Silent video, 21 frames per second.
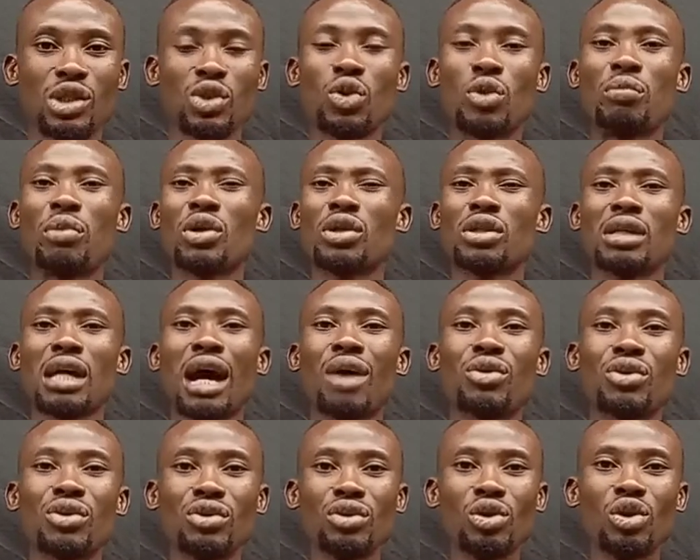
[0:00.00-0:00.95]
So, but I
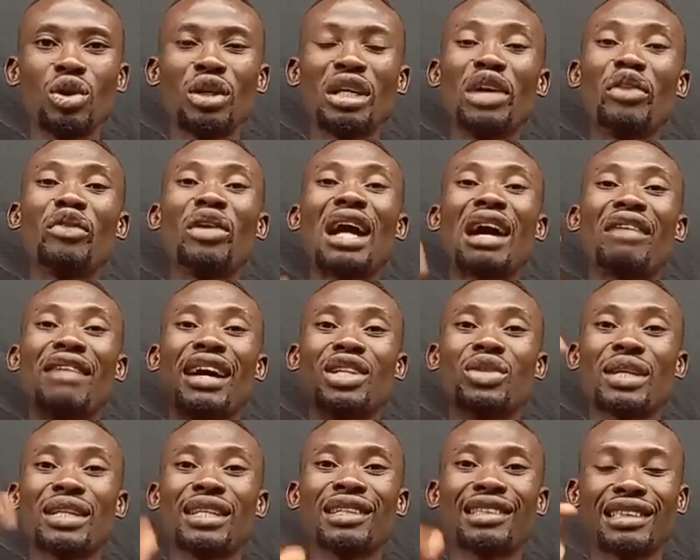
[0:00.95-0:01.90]
wouldn't know if you have
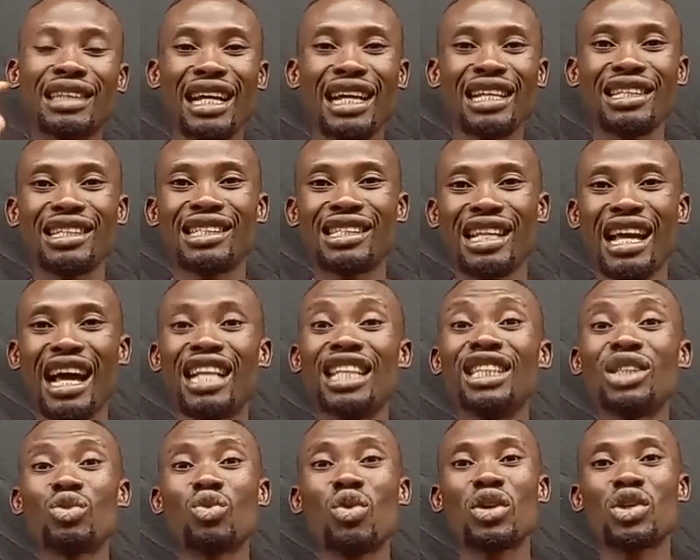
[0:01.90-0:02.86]
actually tried it and
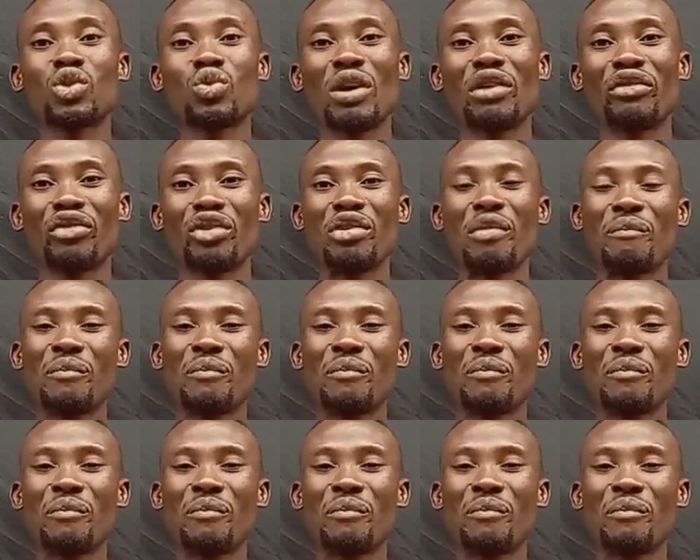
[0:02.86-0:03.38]
it works well for you.